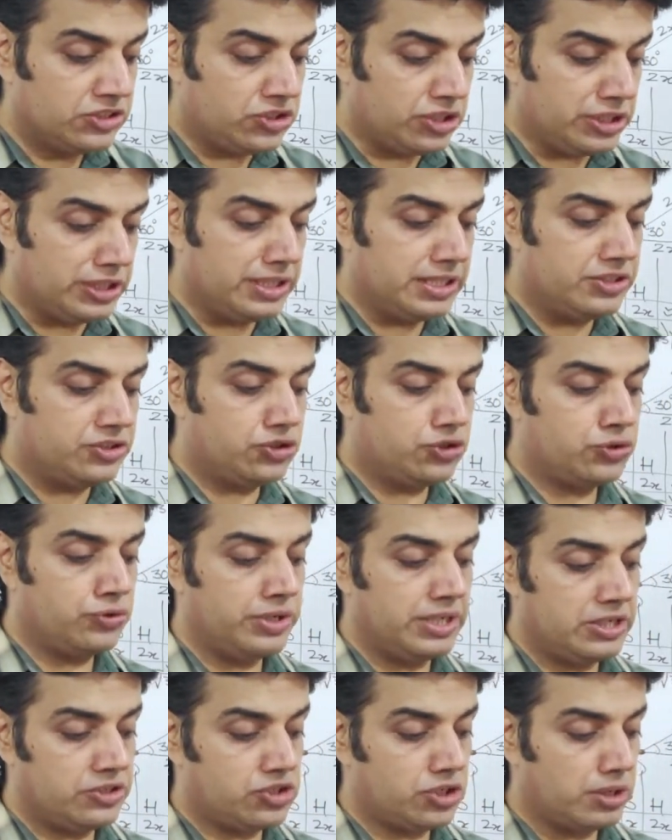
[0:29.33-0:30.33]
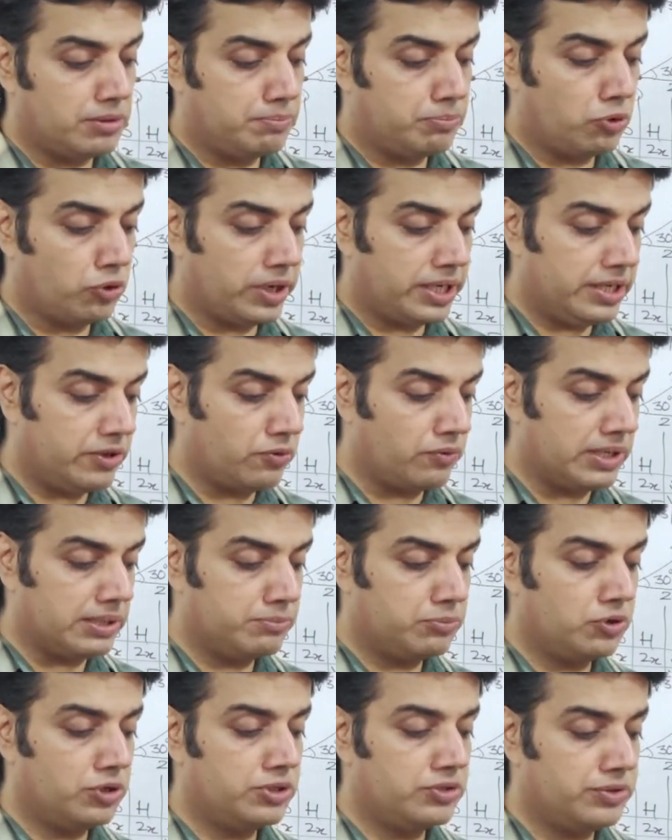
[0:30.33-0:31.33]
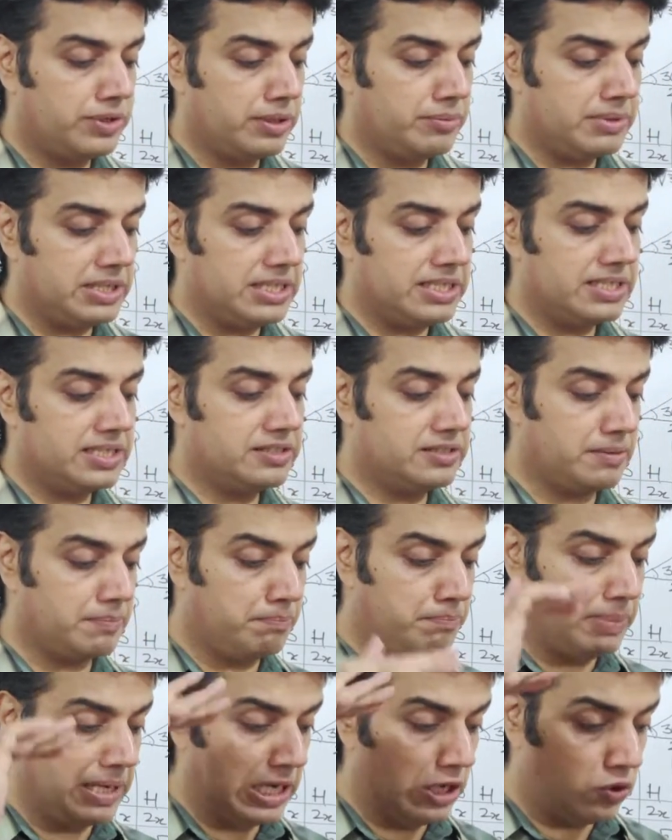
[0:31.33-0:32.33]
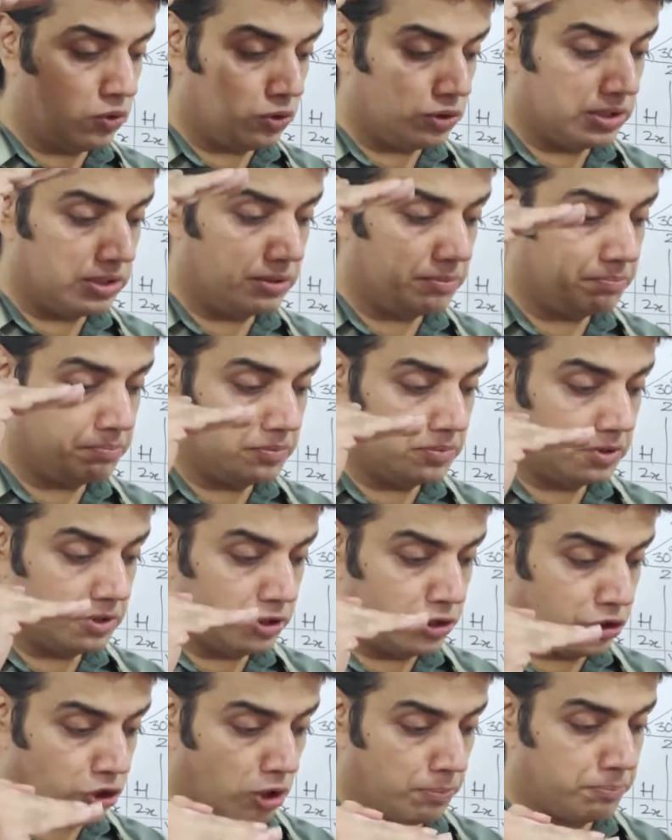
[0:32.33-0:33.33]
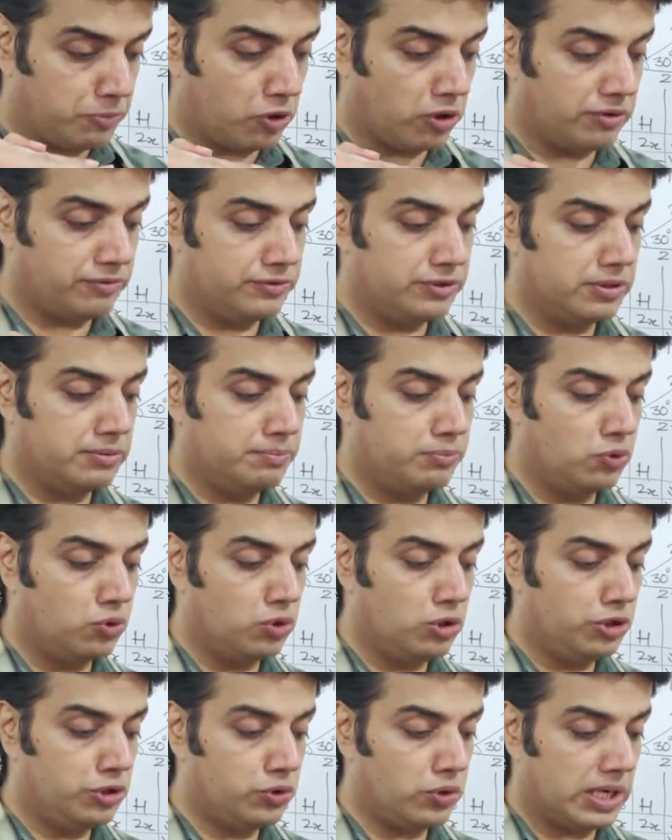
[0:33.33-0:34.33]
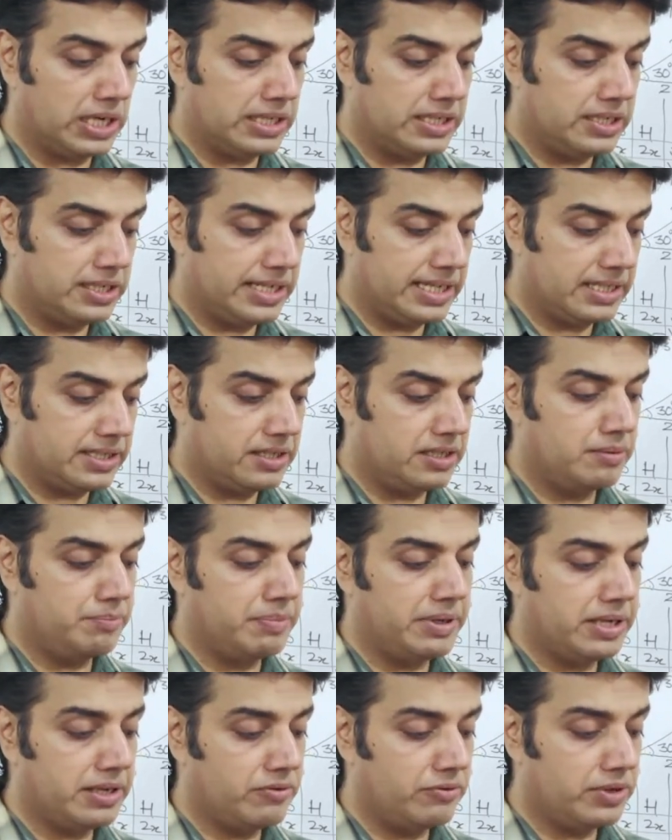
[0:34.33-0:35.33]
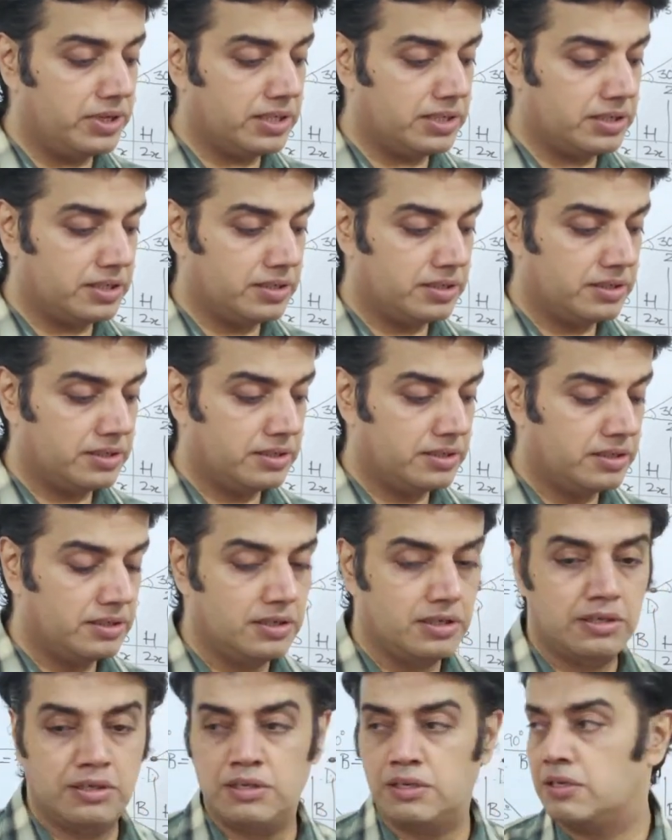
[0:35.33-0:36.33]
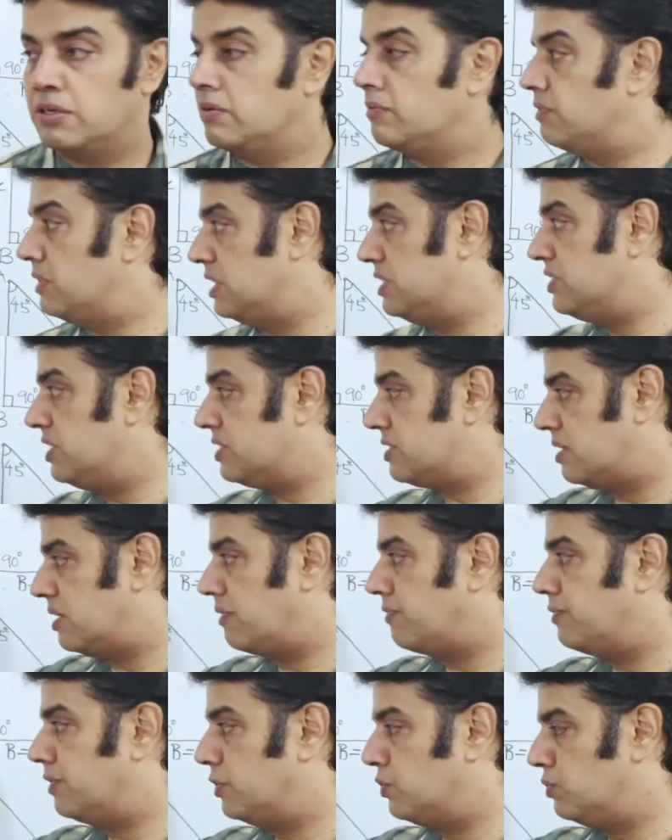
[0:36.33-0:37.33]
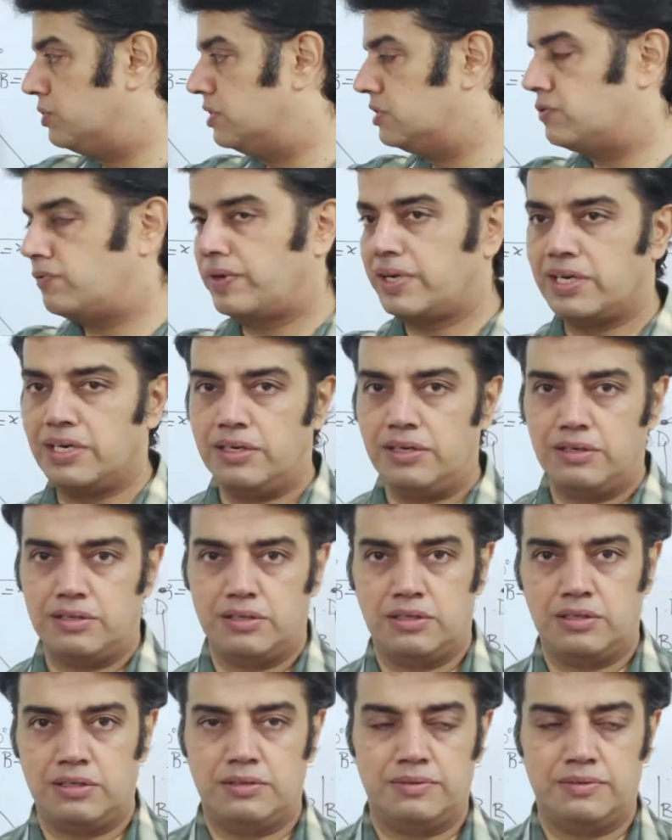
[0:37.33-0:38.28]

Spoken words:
She needs to reach a point 1.3 meters below the top of the pole to undertake the repair work. We'll just refer to this figure.